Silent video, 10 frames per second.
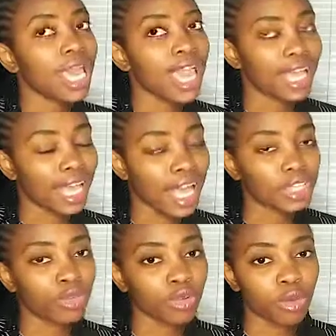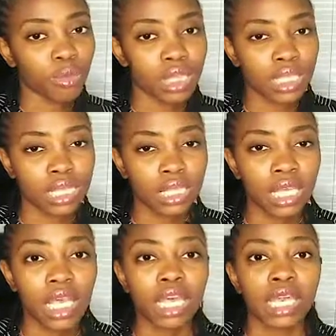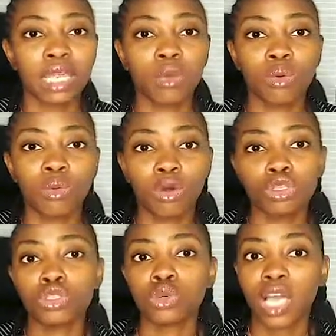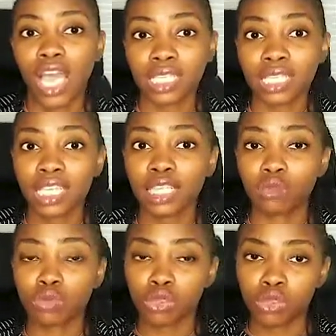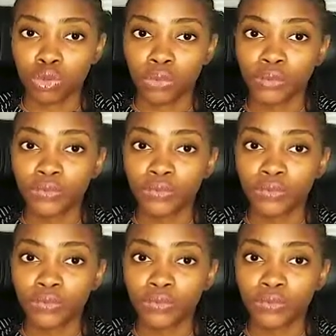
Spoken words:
and guide your recommenders in what you're asking them to do.